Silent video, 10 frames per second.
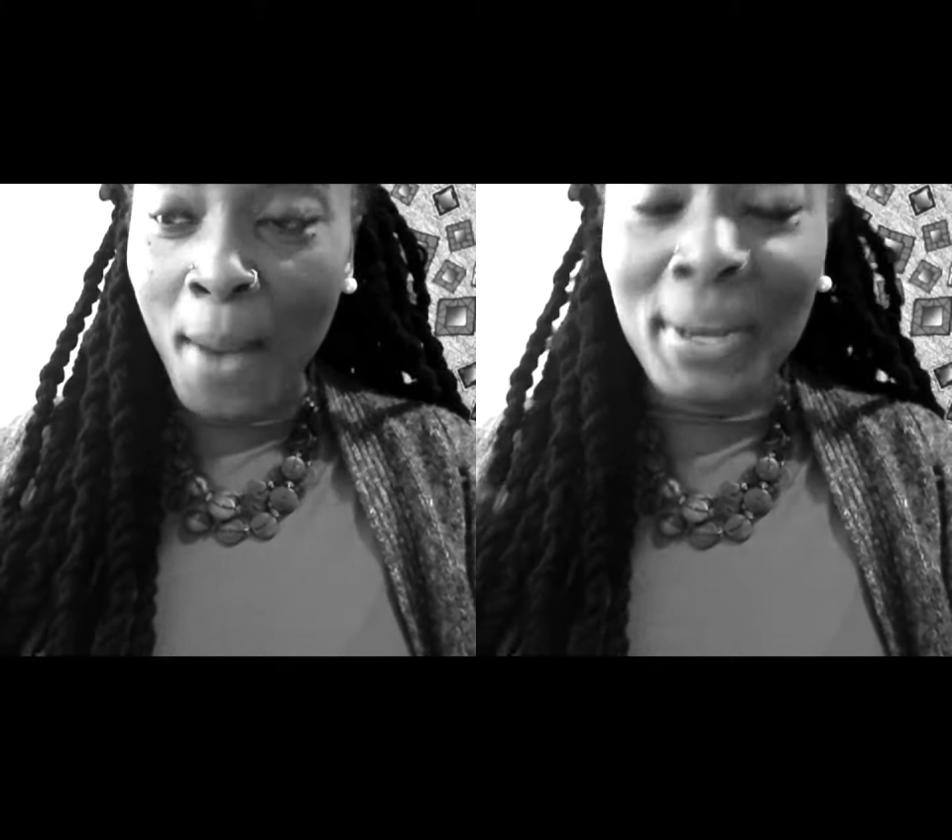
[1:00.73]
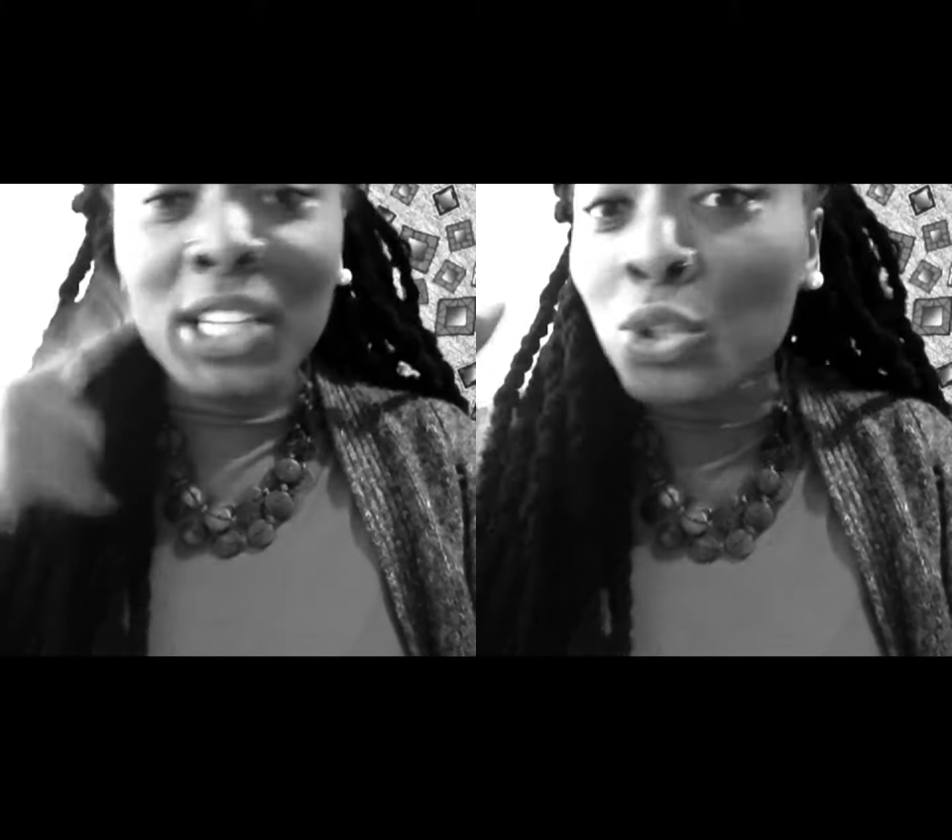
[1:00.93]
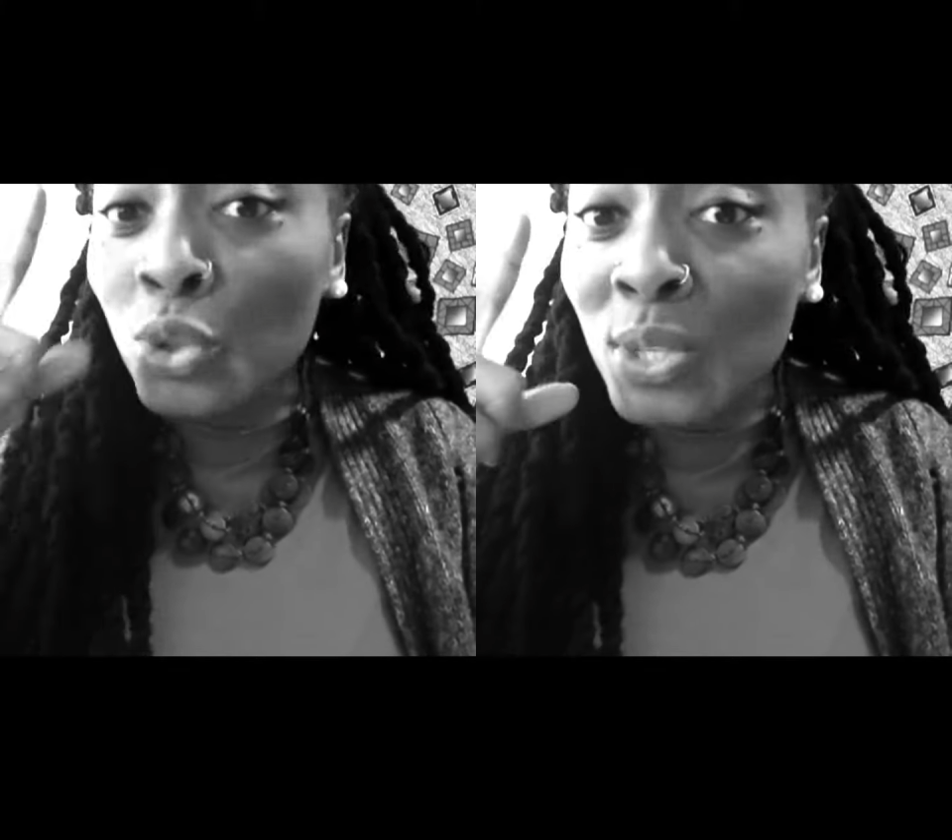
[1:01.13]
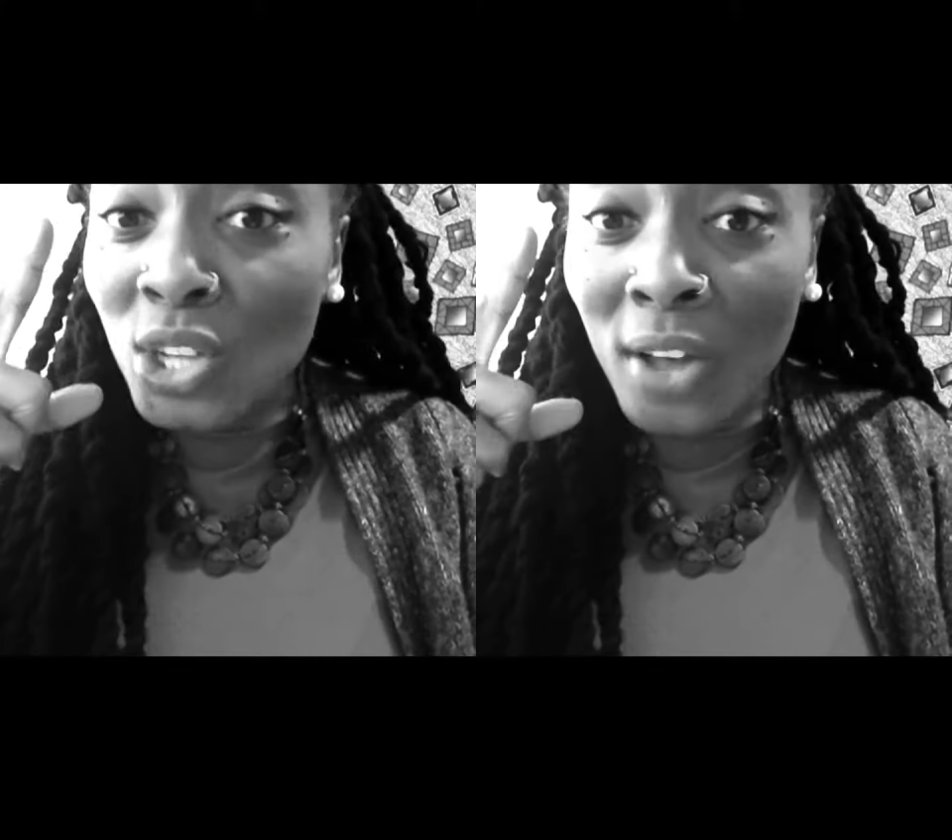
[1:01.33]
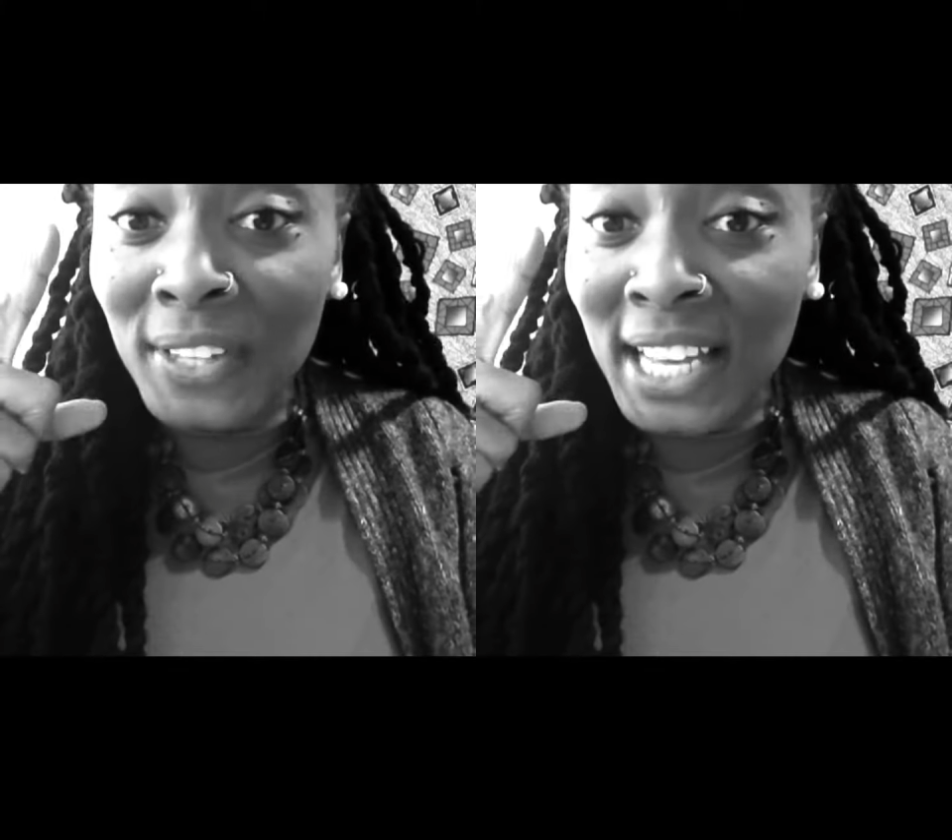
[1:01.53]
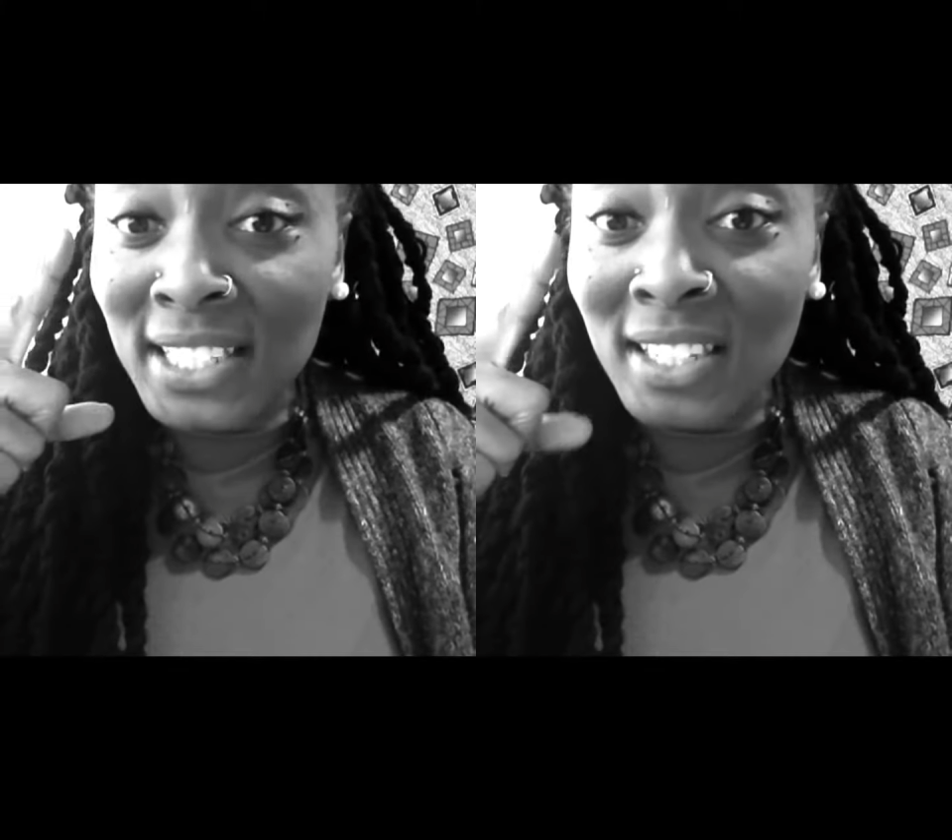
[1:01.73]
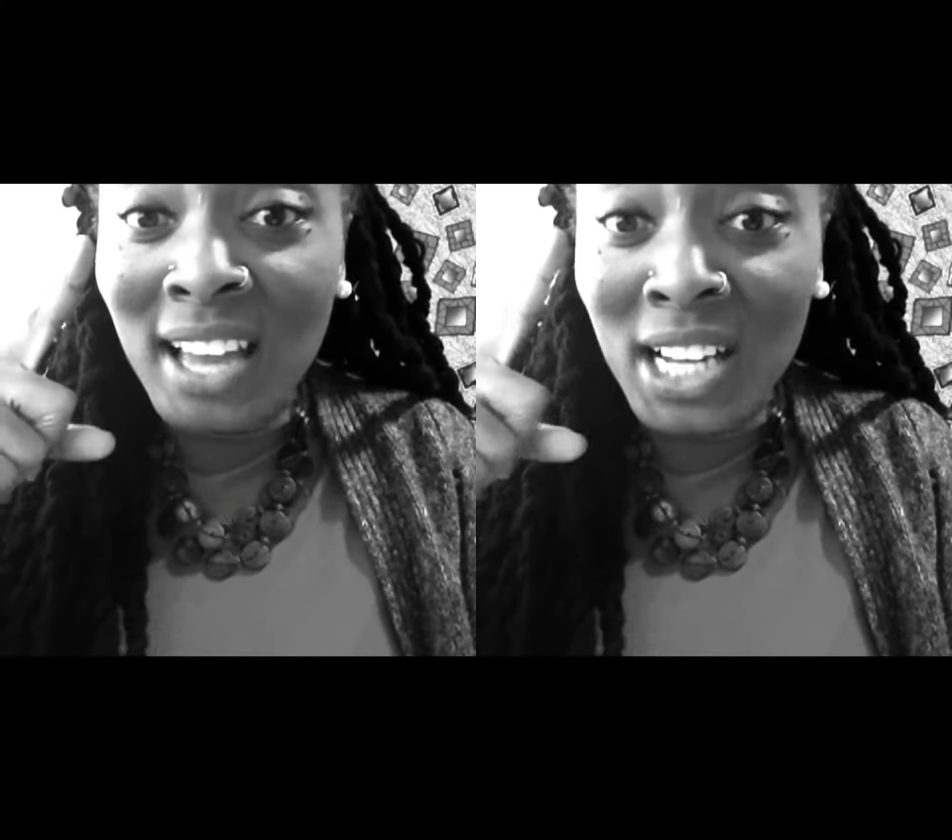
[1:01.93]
but I don't know what's called the X key.